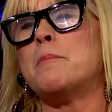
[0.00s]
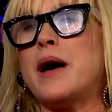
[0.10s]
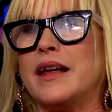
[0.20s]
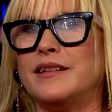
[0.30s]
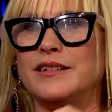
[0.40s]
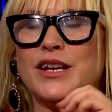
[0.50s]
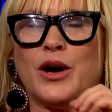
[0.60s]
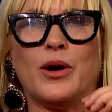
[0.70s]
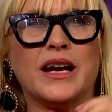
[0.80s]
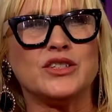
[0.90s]
But,
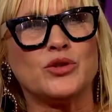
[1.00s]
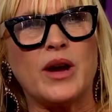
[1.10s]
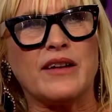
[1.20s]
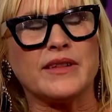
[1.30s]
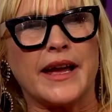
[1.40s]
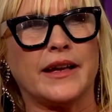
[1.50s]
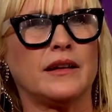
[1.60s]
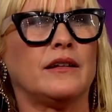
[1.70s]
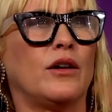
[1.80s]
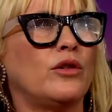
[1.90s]
no, I do have, like,
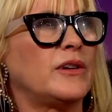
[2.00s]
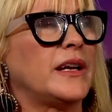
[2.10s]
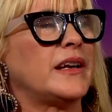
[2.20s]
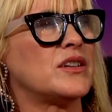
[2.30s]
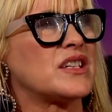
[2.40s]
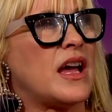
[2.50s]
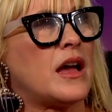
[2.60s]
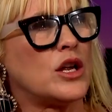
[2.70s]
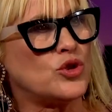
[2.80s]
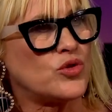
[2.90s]
over here's
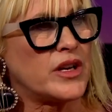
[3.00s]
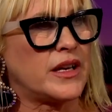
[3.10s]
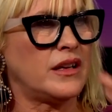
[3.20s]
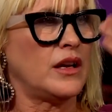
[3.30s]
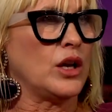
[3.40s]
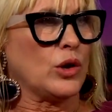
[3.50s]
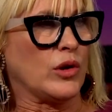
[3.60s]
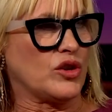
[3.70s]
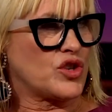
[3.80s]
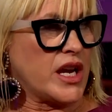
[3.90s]
100
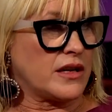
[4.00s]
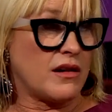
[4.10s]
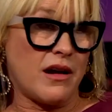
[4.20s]
crocheted